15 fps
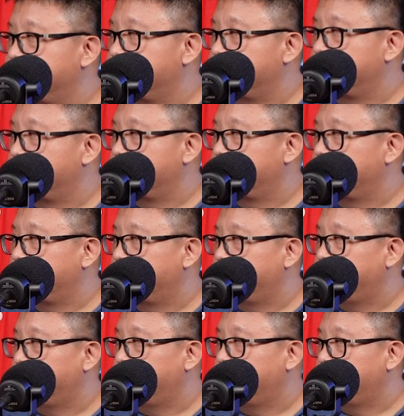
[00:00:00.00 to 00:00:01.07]

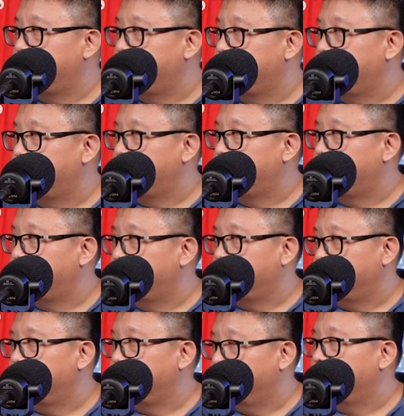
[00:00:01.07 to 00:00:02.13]

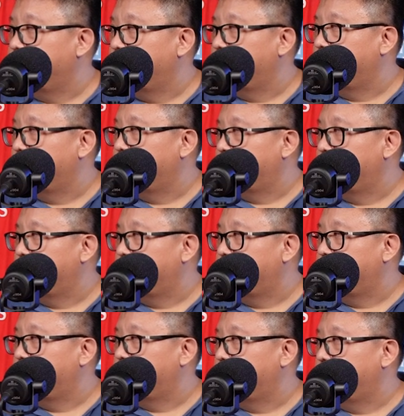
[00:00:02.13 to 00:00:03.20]

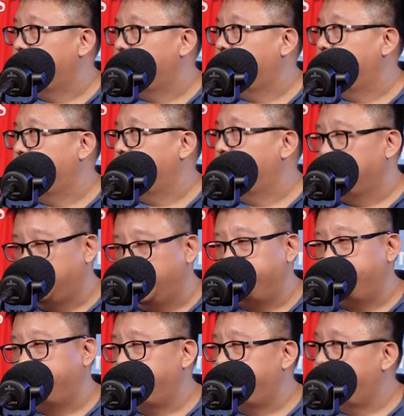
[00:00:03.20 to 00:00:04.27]

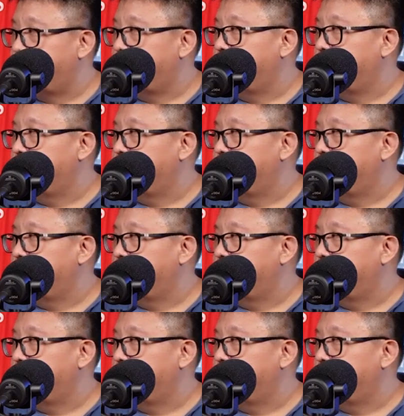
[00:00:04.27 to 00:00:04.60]
(silent)